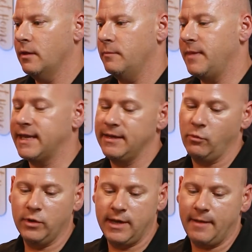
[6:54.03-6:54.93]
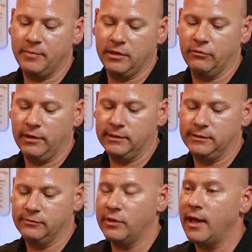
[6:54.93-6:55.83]
making wood napkin rings
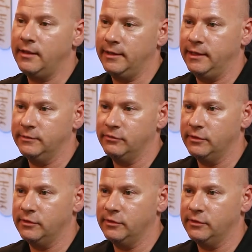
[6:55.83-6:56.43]
for the holidays for